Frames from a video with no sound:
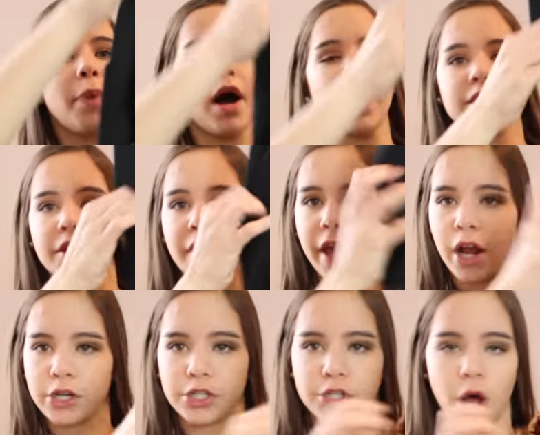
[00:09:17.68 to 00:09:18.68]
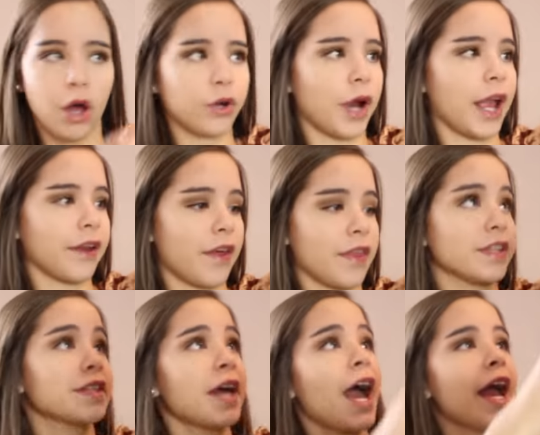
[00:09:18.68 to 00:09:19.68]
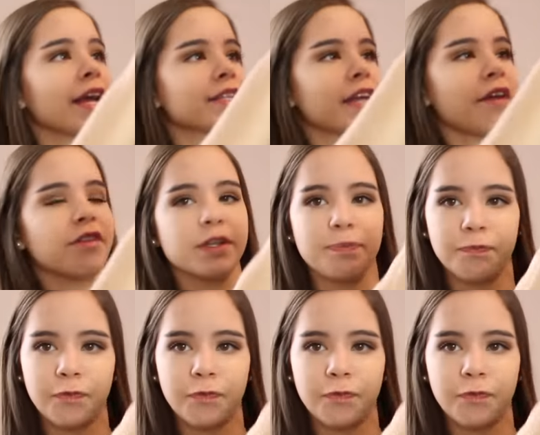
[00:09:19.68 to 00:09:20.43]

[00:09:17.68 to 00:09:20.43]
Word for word: But they are just all gray and on the sides they have this